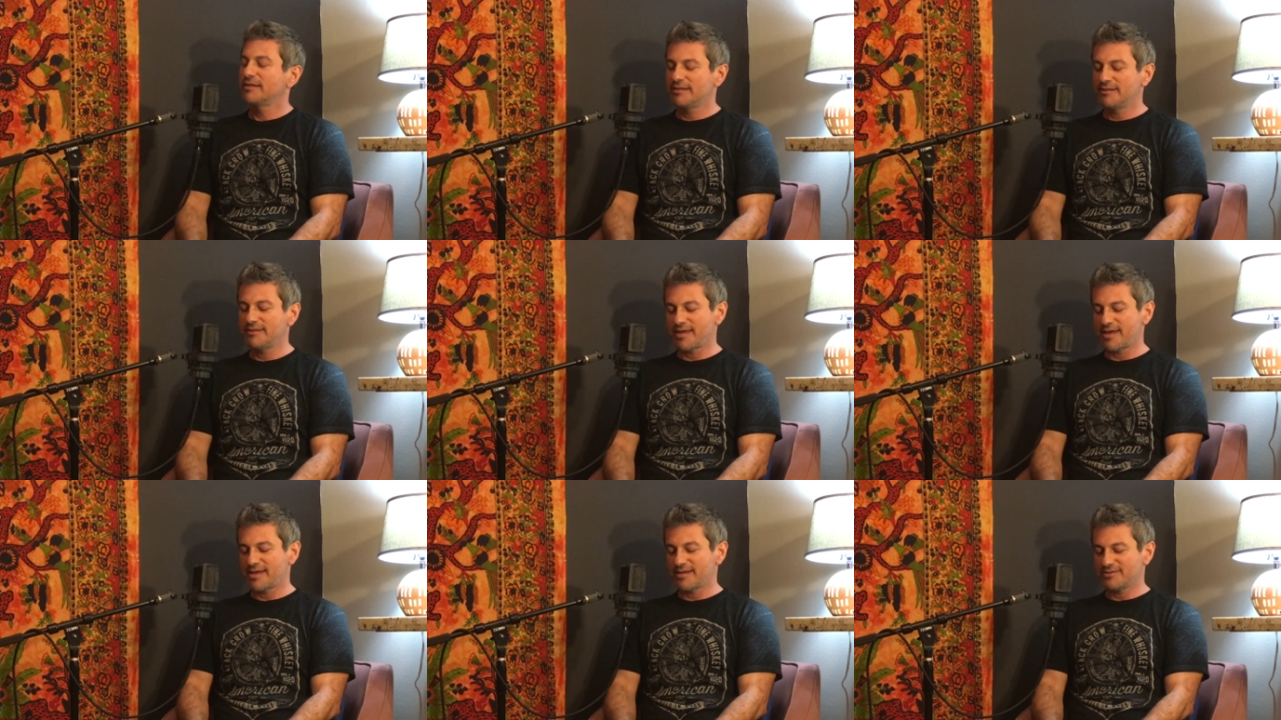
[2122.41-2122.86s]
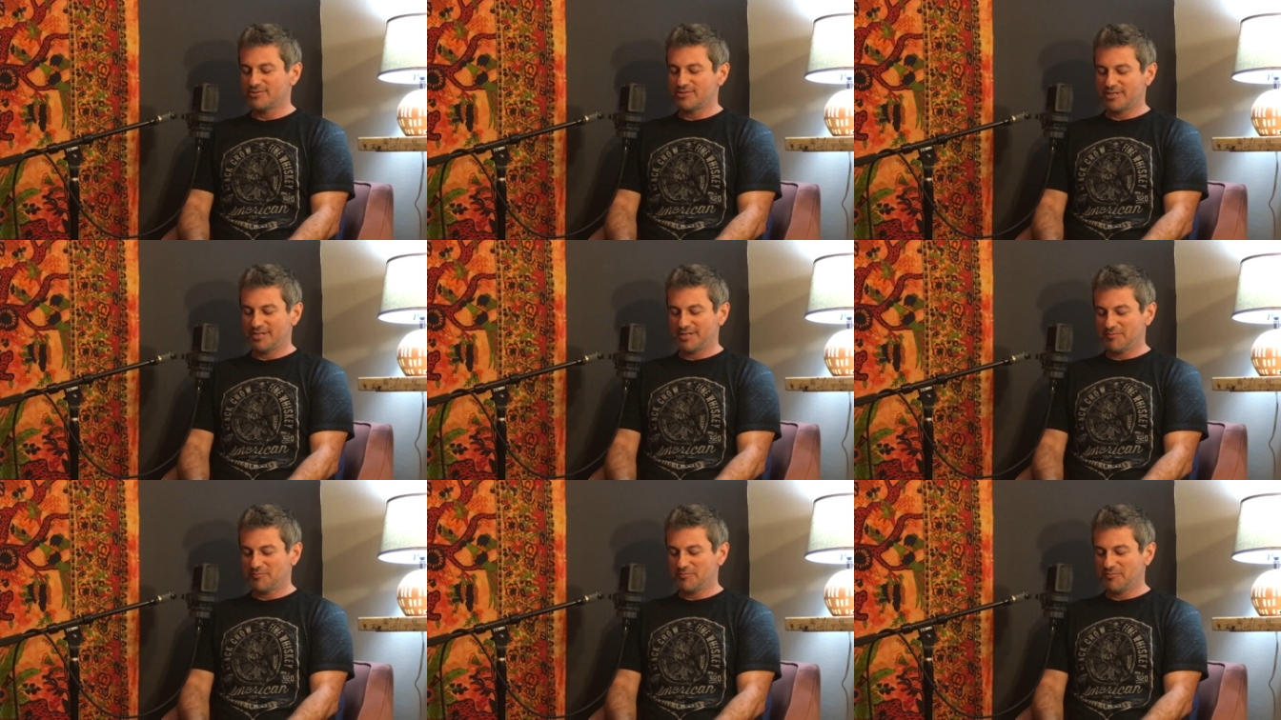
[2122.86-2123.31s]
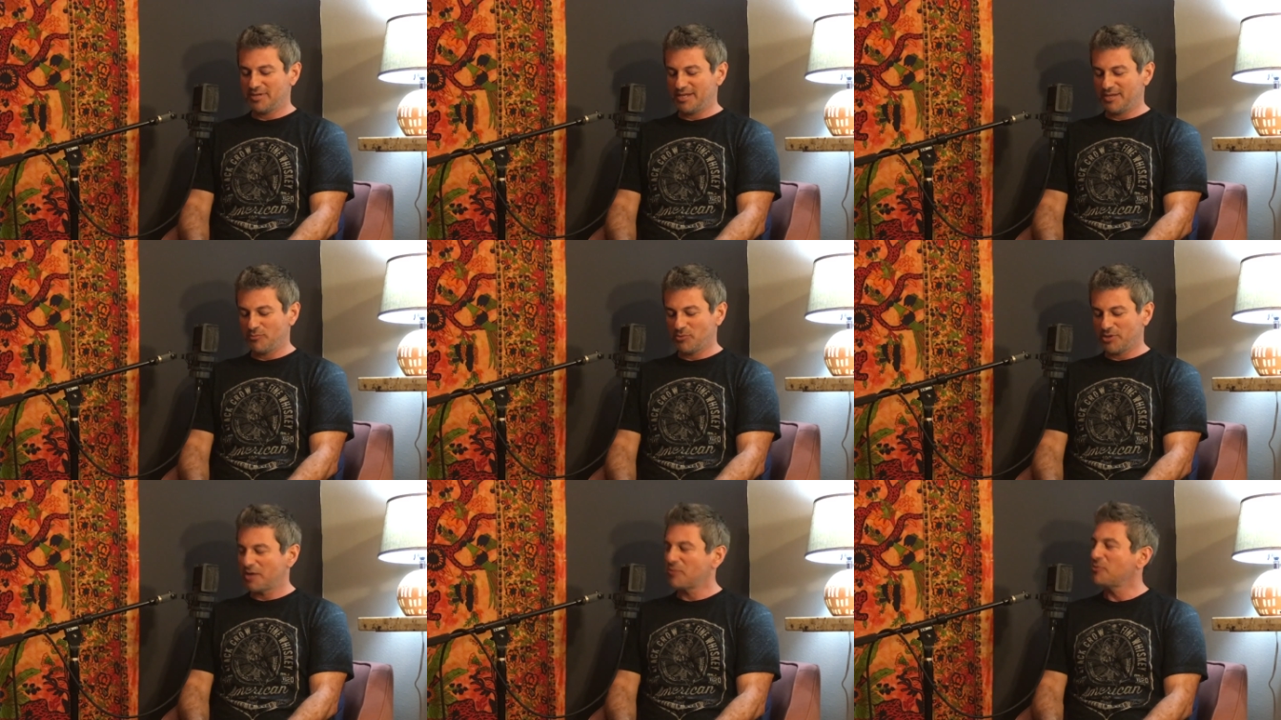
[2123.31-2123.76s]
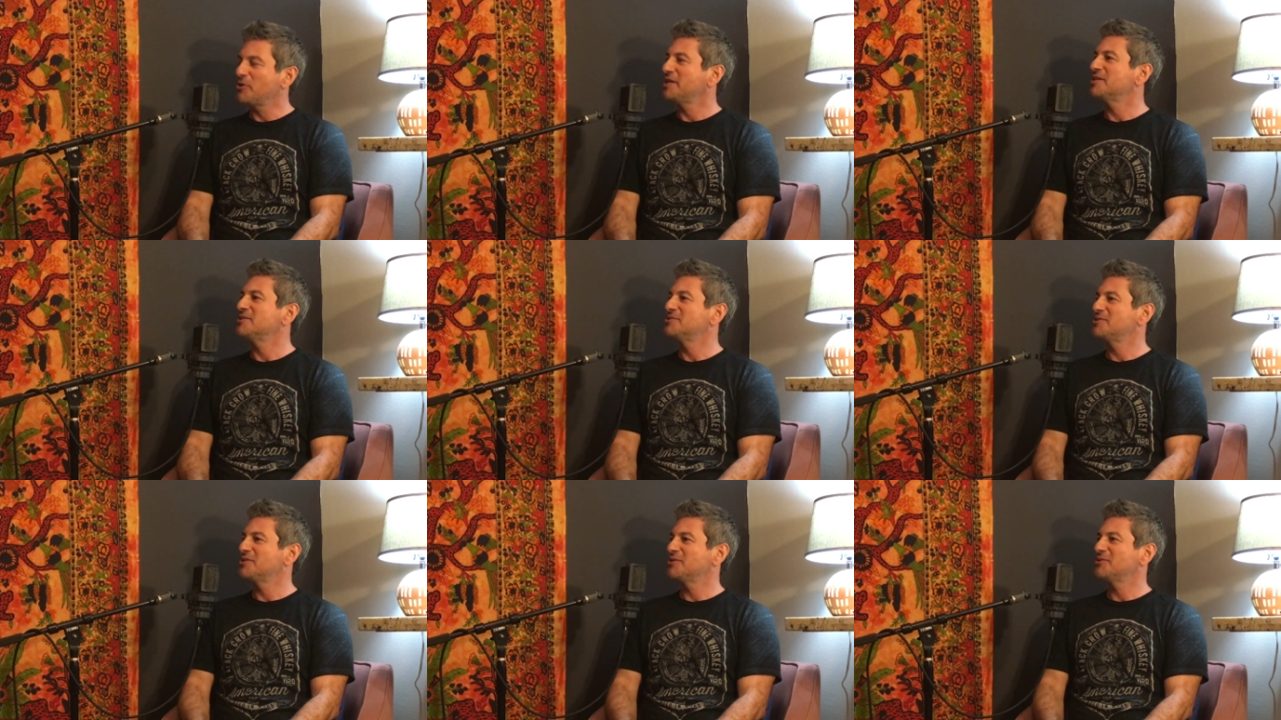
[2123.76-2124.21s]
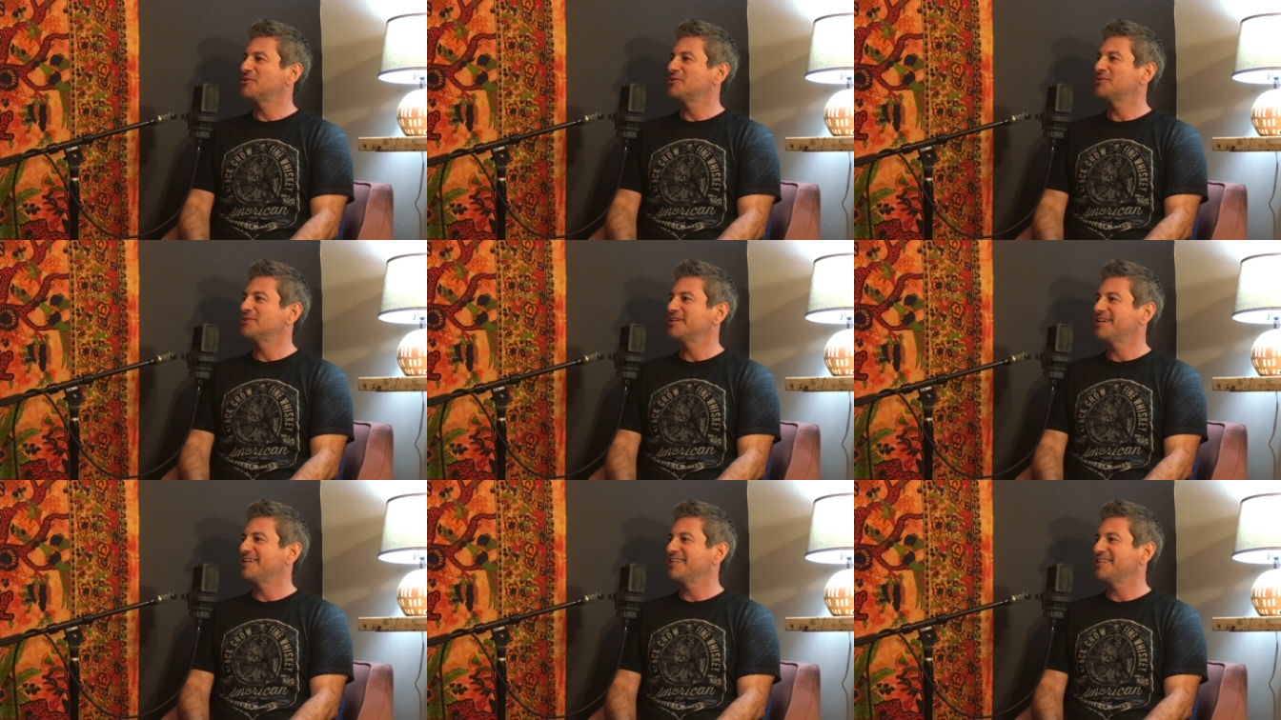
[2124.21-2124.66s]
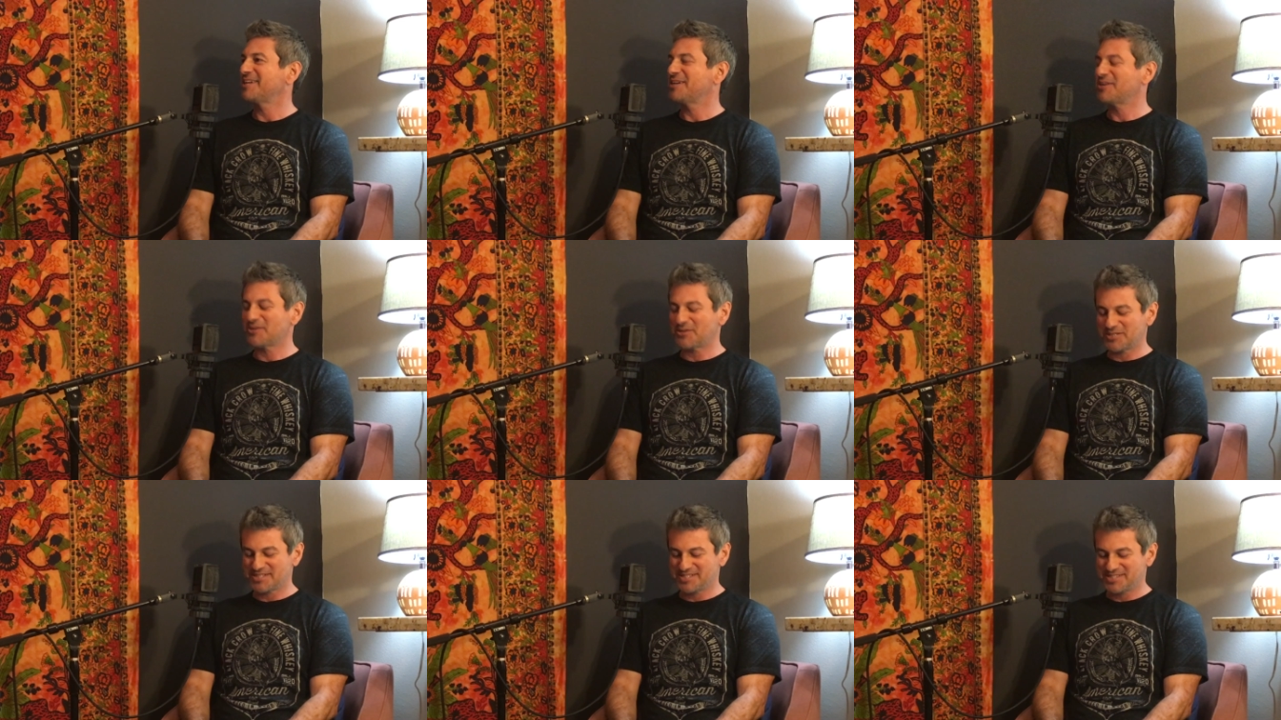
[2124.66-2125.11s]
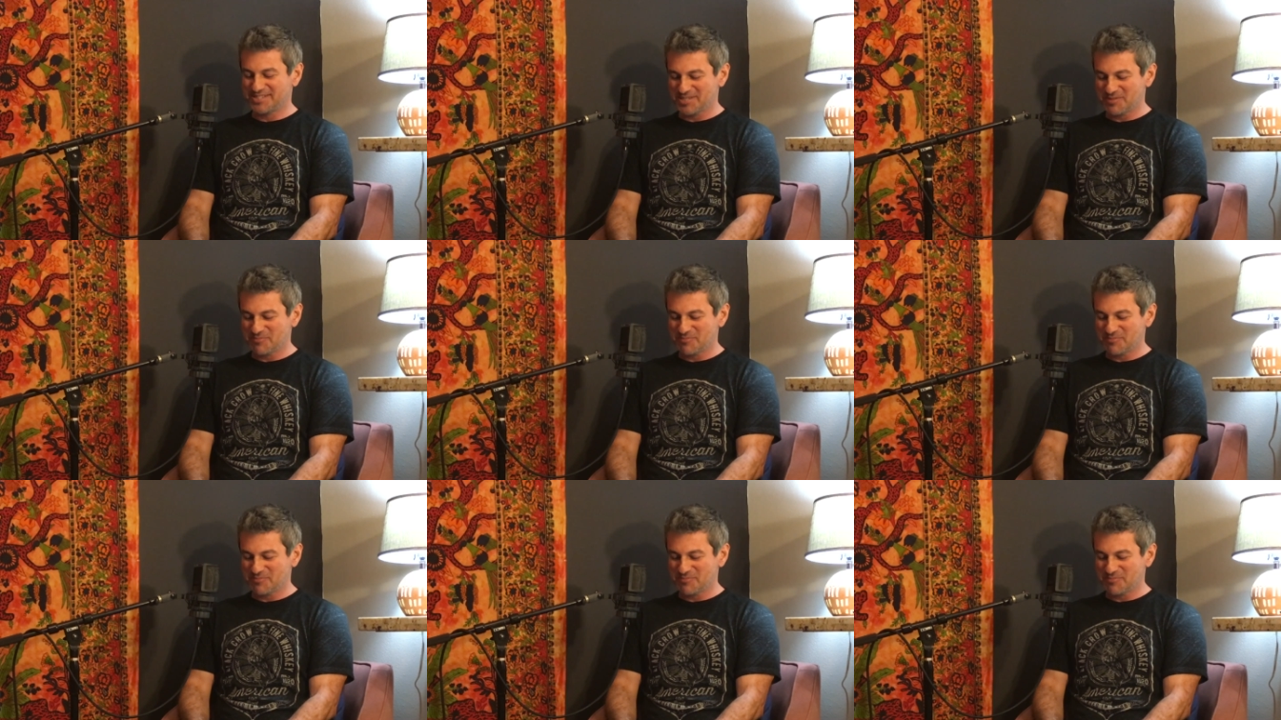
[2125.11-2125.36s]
that when I read it to you, I think you're going to see the